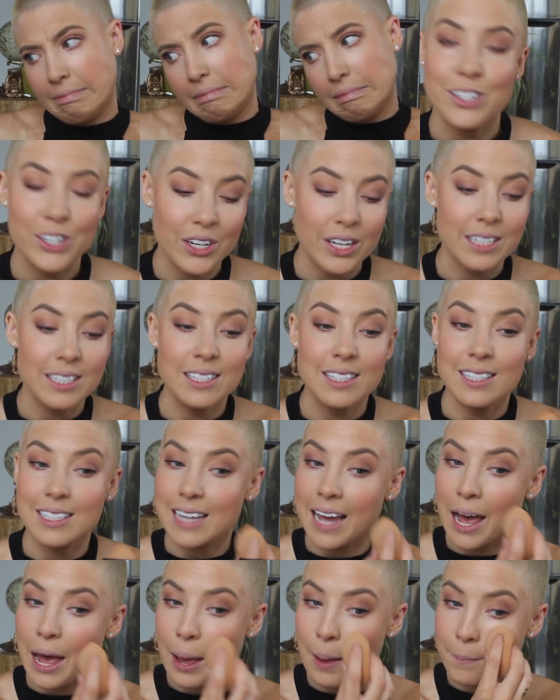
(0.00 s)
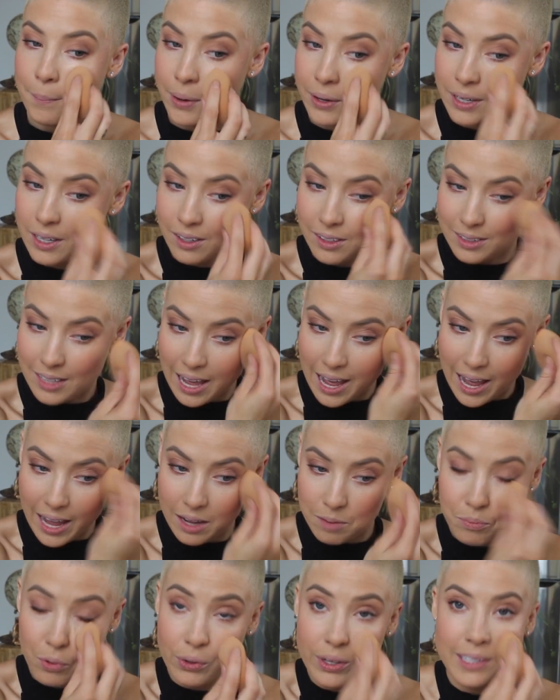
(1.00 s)
I just put it on the
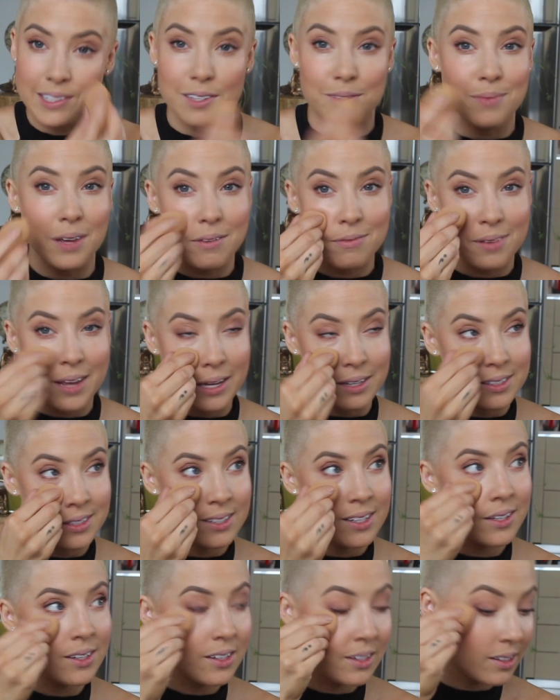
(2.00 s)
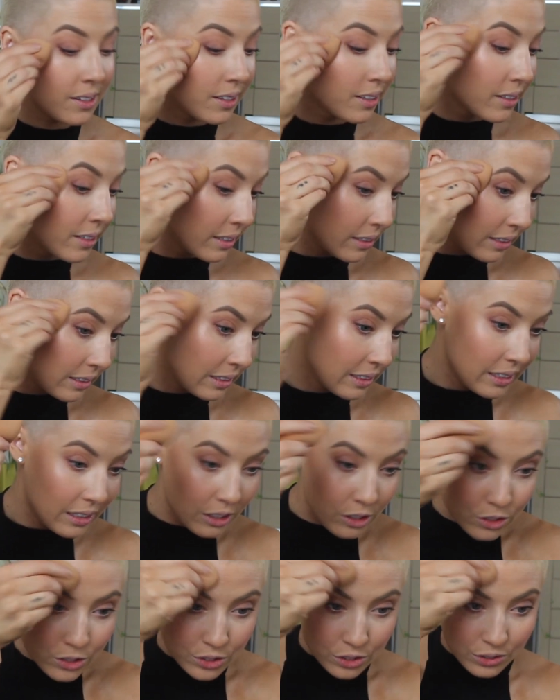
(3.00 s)
high points of my face,
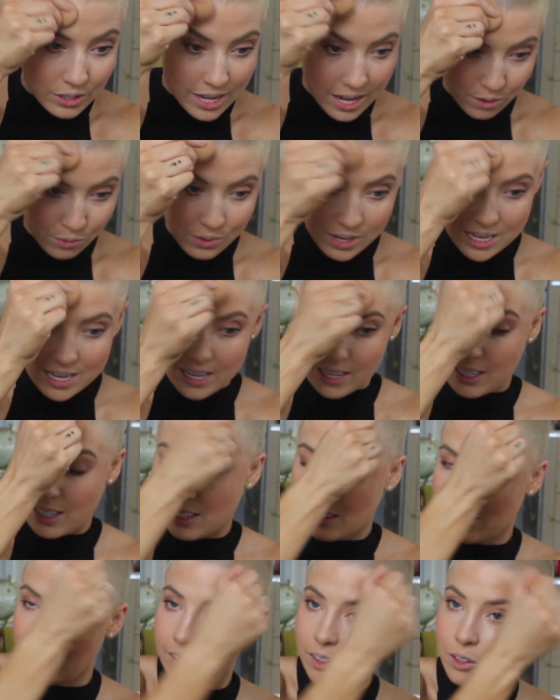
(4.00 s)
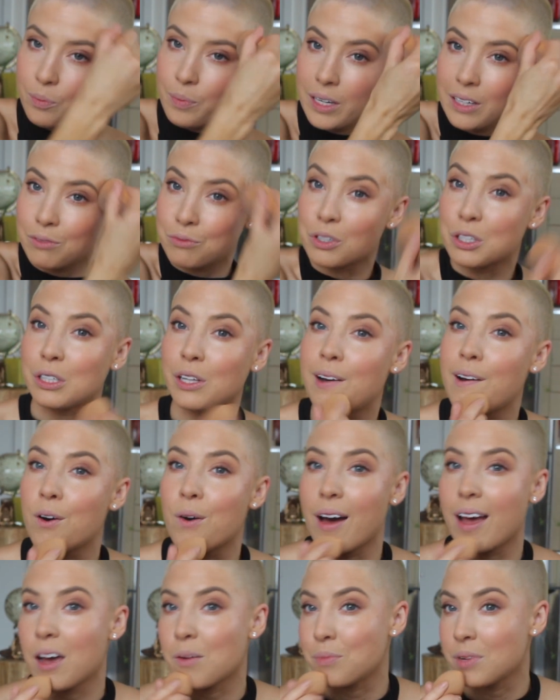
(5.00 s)
so that we get a little bit of glow
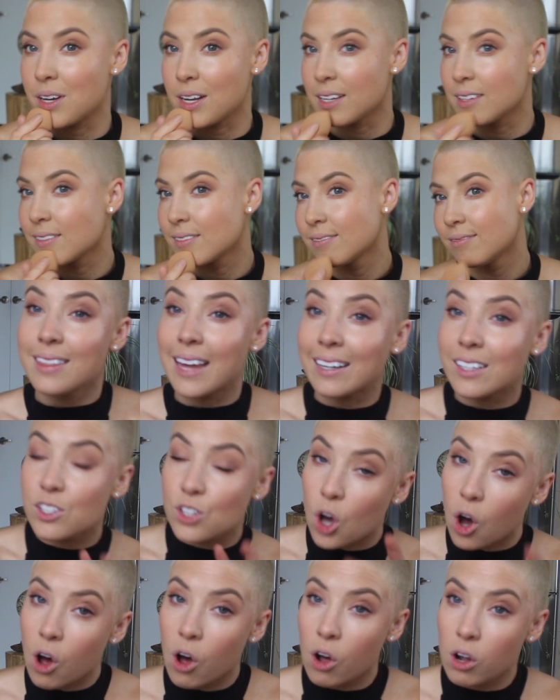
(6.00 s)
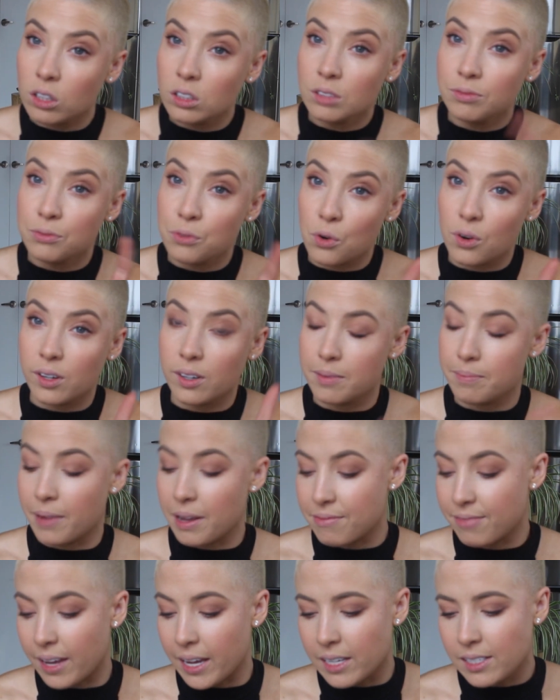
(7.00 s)
happening. That is all for
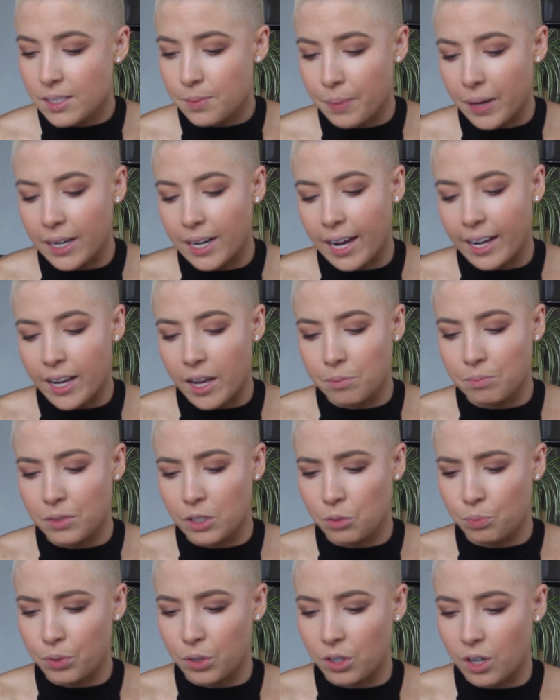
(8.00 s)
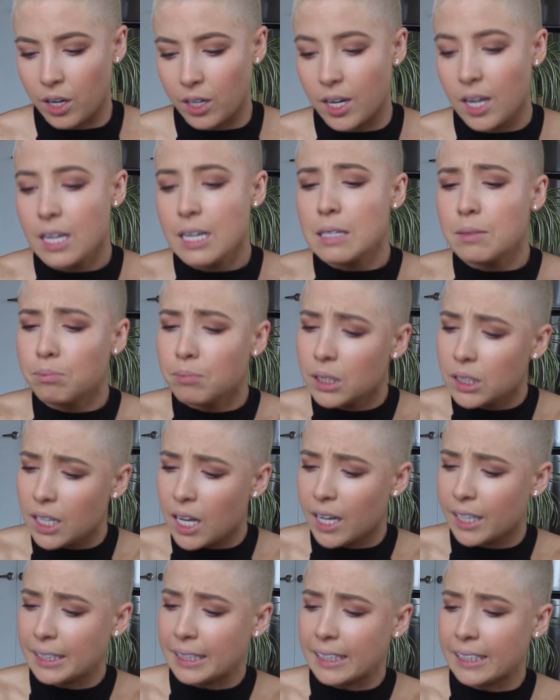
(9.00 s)
my face, but I am gonna put on
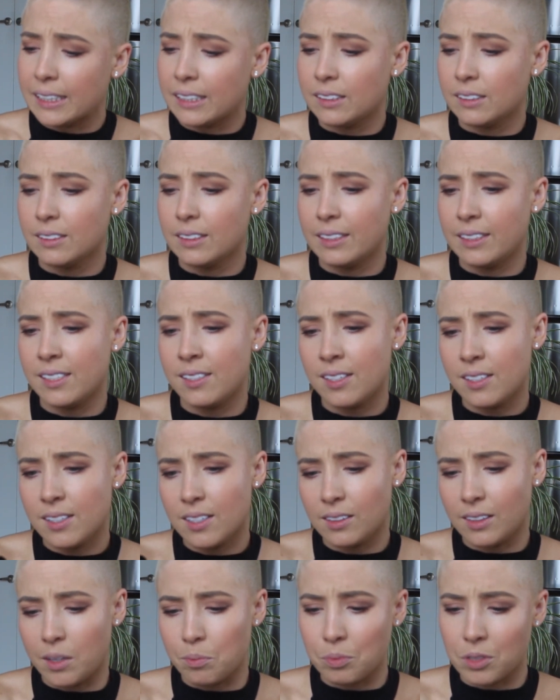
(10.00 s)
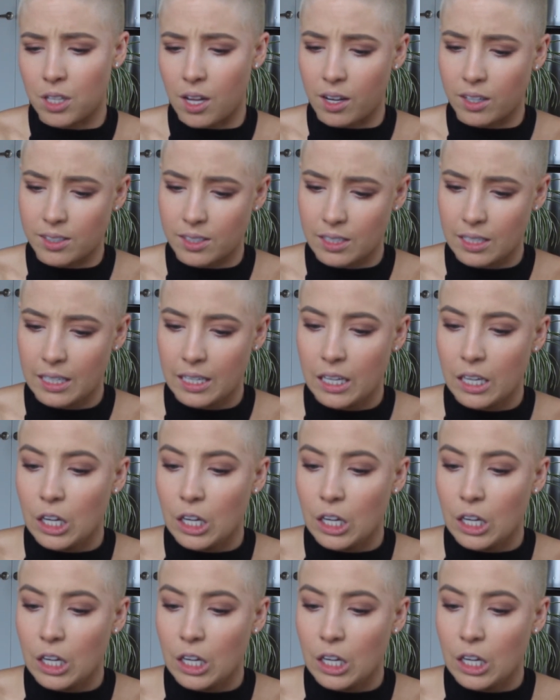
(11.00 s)
Milani. This is a lip gloss.